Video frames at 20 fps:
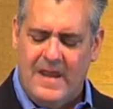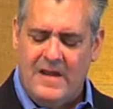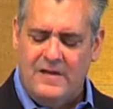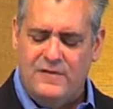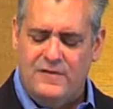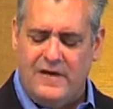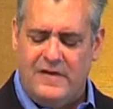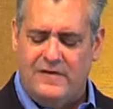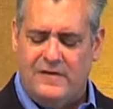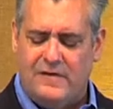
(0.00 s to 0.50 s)

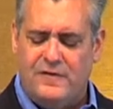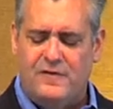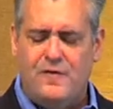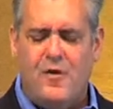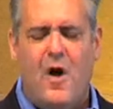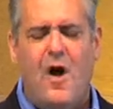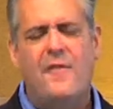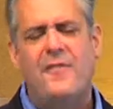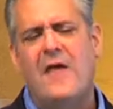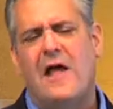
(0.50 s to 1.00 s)
Jesus
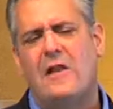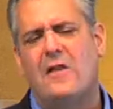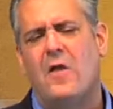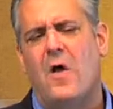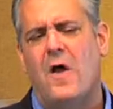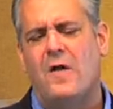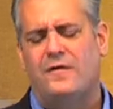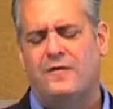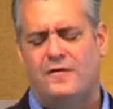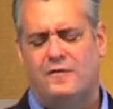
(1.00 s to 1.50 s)
taught that
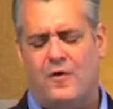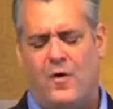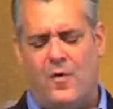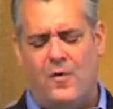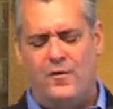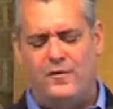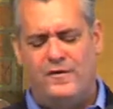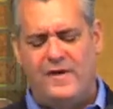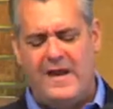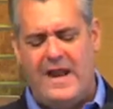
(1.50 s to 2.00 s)
lost
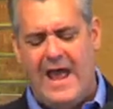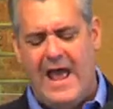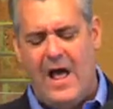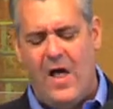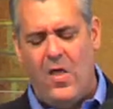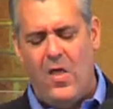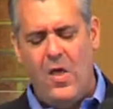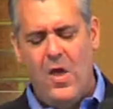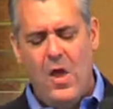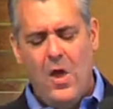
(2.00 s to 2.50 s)
souls in
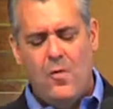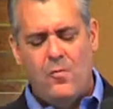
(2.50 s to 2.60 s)
hell